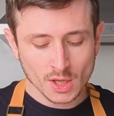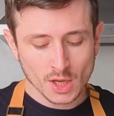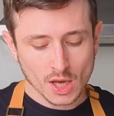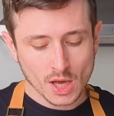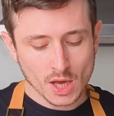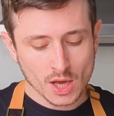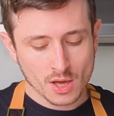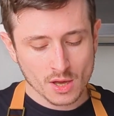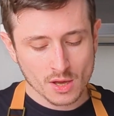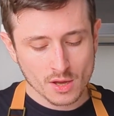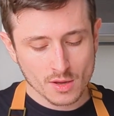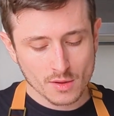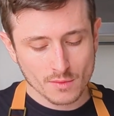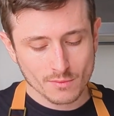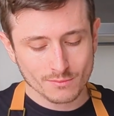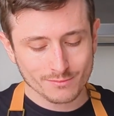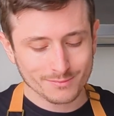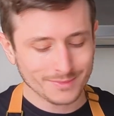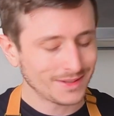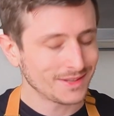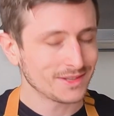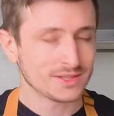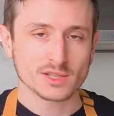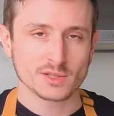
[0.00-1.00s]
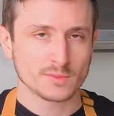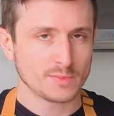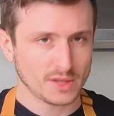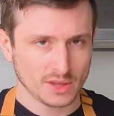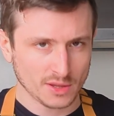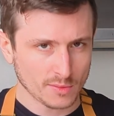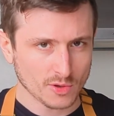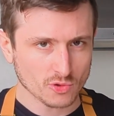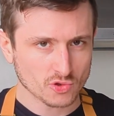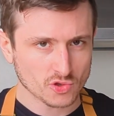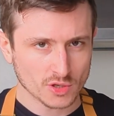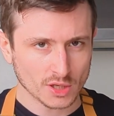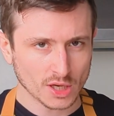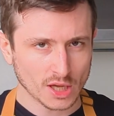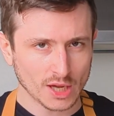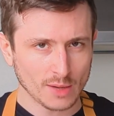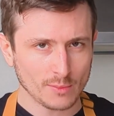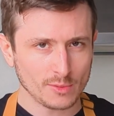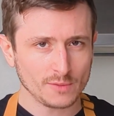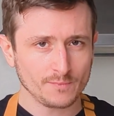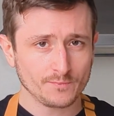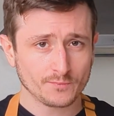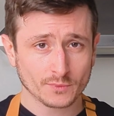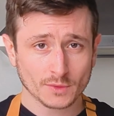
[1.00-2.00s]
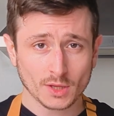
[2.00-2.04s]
but this has been the most reliable.